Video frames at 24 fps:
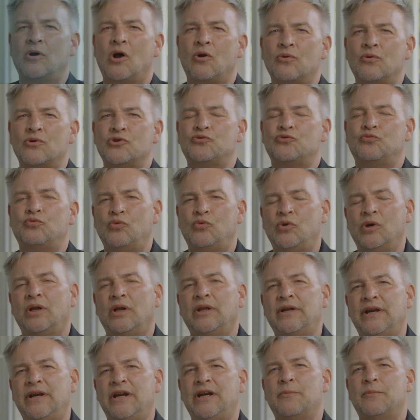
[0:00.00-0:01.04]
owners
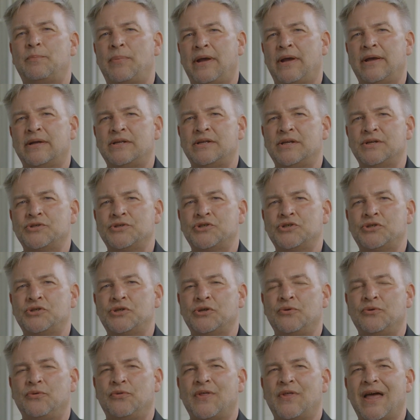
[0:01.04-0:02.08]
really need to pay attention
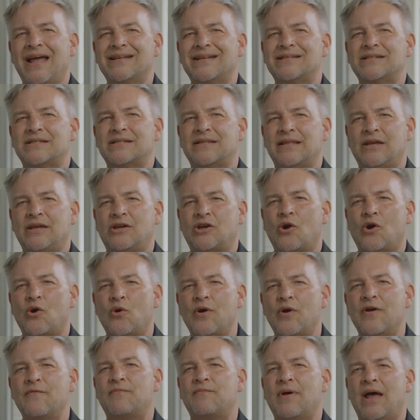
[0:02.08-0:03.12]
to. That's the
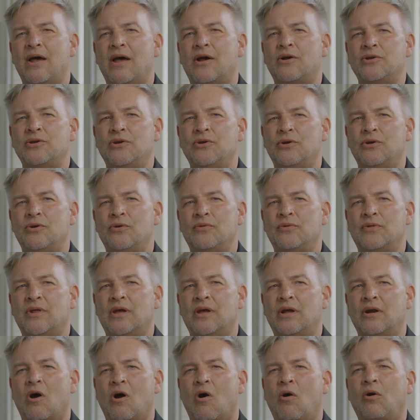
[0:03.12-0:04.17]
current value
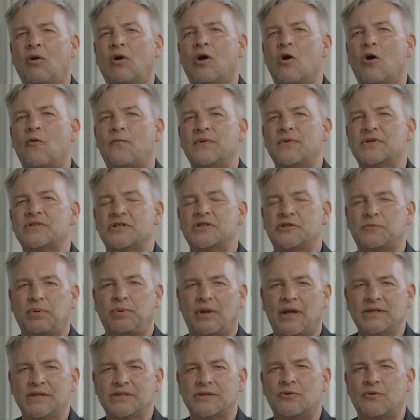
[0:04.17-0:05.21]
that our office has
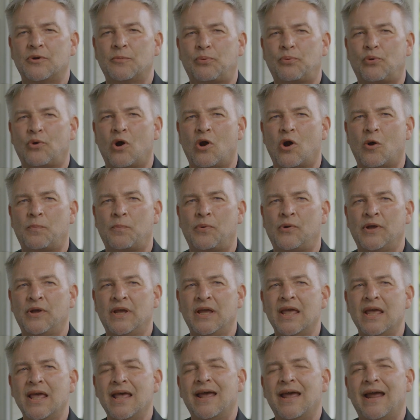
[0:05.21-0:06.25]
placed on a
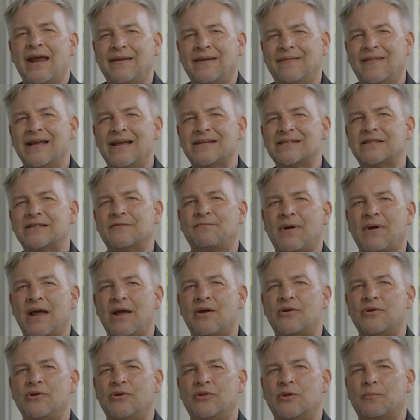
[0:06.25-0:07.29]
property, and that's the
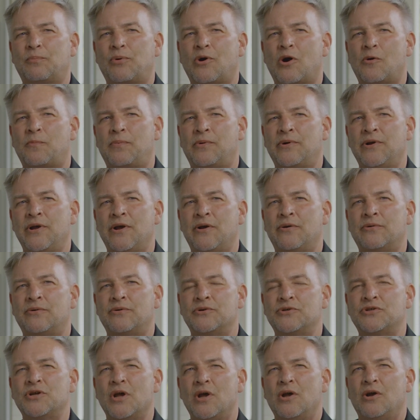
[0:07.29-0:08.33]
value that property
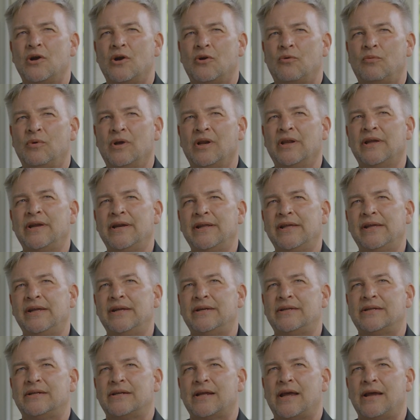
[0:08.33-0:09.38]
owners really
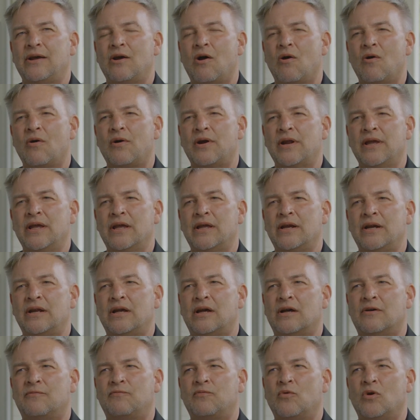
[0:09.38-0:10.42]
need to take heart in
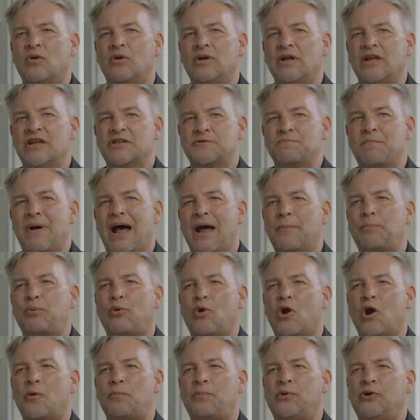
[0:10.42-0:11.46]
of, is my
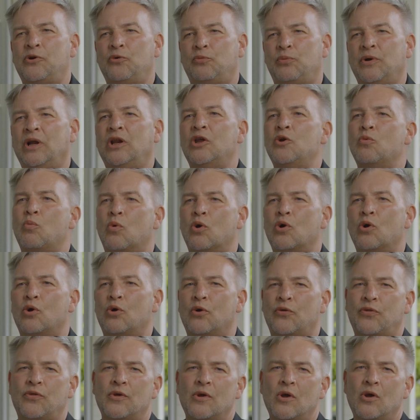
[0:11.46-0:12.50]
property really
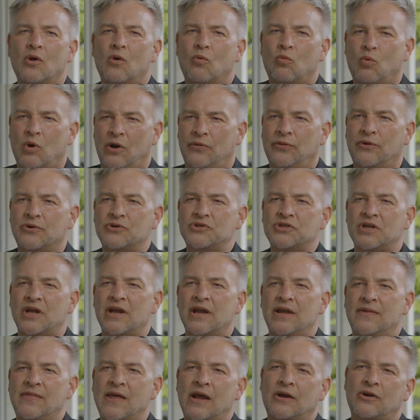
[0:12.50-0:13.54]
worth what they're
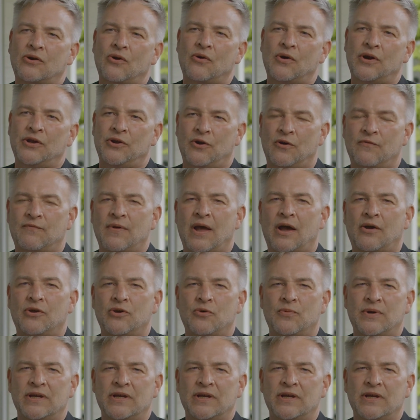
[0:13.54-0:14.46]
saying that current year value